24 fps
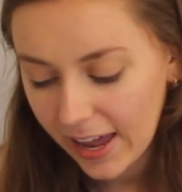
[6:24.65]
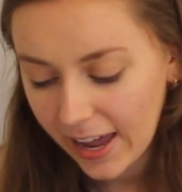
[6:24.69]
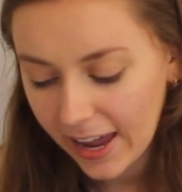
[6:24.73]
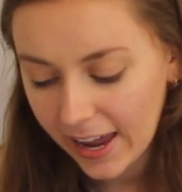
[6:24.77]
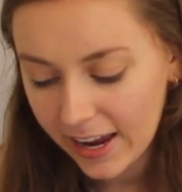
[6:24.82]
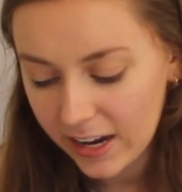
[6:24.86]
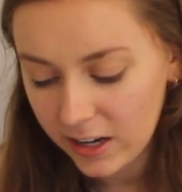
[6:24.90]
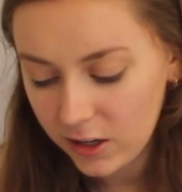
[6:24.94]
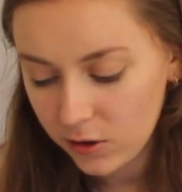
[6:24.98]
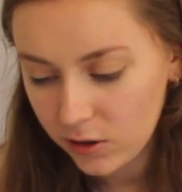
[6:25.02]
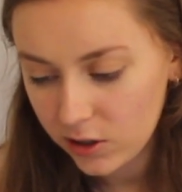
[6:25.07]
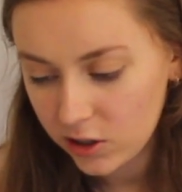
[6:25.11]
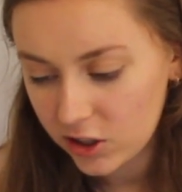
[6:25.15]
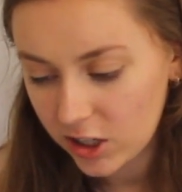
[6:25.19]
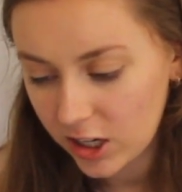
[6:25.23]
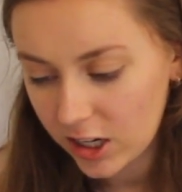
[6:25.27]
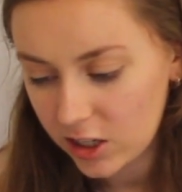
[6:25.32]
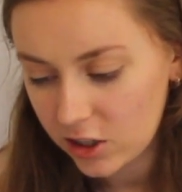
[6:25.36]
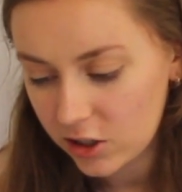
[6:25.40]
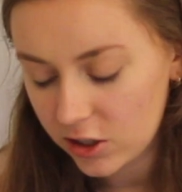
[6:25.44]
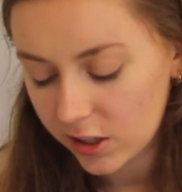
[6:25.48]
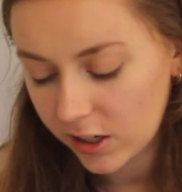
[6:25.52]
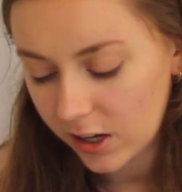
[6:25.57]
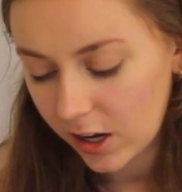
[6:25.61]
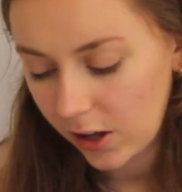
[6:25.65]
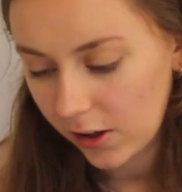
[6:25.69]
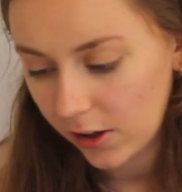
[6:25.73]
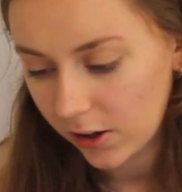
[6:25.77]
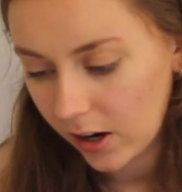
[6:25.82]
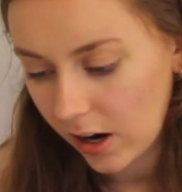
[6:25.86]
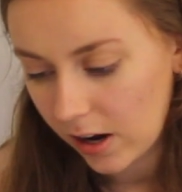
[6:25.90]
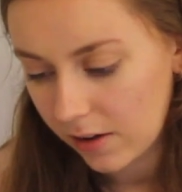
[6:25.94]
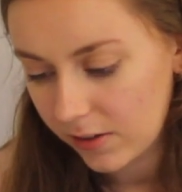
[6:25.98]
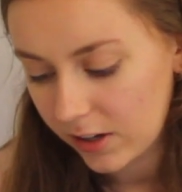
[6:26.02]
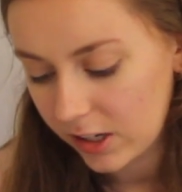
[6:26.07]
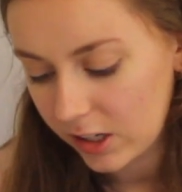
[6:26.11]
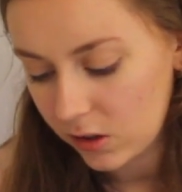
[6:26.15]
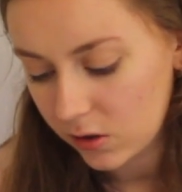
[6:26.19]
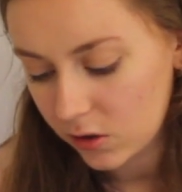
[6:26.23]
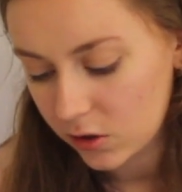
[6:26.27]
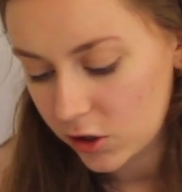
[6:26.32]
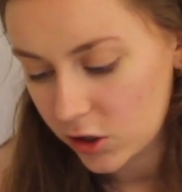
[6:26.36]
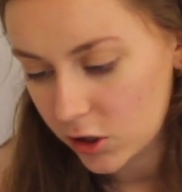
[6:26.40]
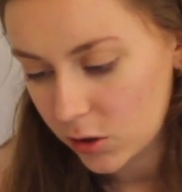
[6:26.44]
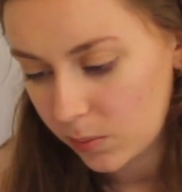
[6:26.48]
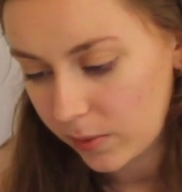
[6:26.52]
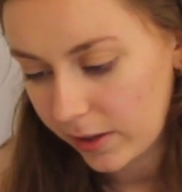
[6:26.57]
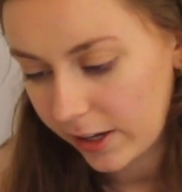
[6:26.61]
And you can change the color of it. You
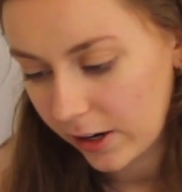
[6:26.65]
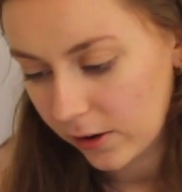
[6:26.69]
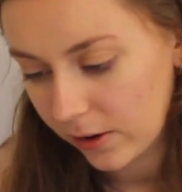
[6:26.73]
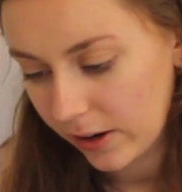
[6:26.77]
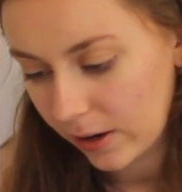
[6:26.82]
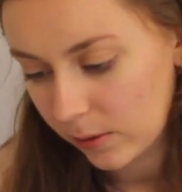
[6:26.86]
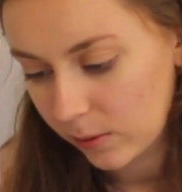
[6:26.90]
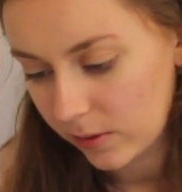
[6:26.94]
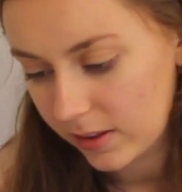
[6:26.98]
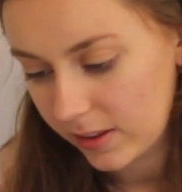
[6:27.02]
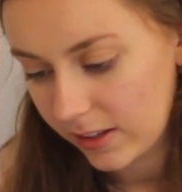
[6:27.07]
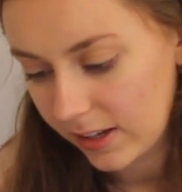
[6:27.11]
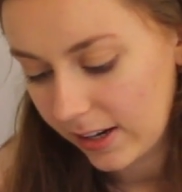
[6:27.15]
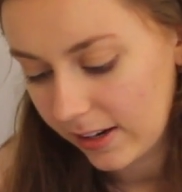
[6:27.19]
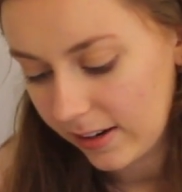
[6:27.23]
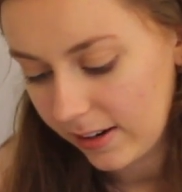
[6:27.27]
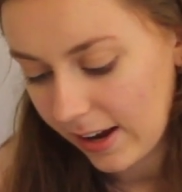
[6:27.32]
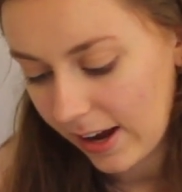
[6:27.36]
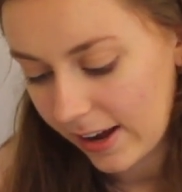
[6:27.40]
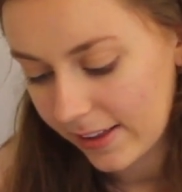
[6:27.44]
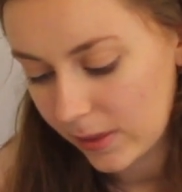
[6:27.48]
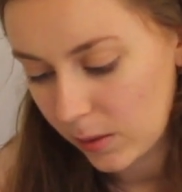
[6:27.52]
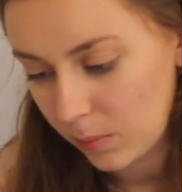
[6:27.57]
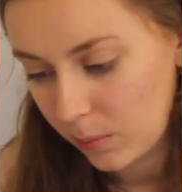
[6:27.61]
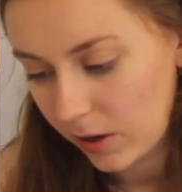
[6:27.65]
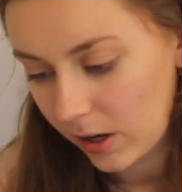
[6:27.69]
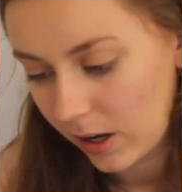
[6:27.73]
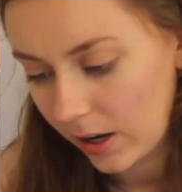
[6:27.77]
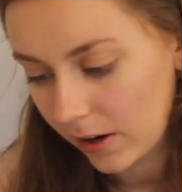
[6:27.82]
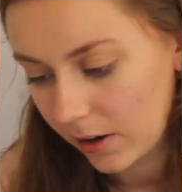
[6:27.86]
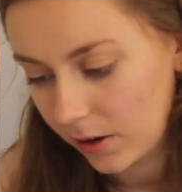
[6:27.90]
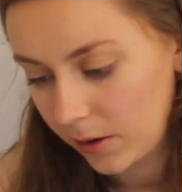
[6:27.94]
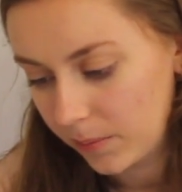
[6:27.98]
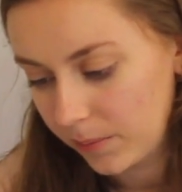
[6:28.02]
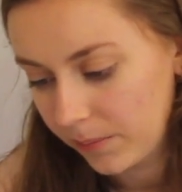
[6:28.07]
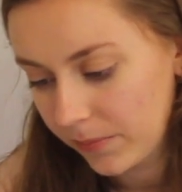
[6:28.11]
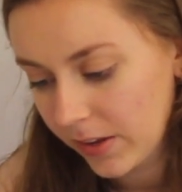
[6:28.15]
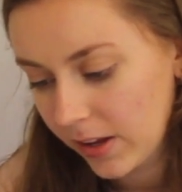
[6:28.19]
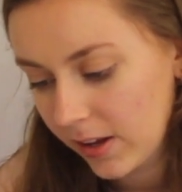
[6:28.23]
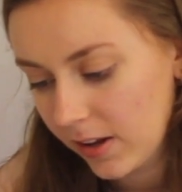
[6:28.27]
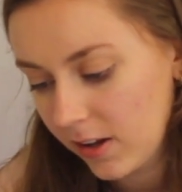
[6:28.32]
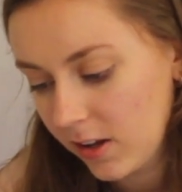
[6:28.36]
can just play around with it at the bottom.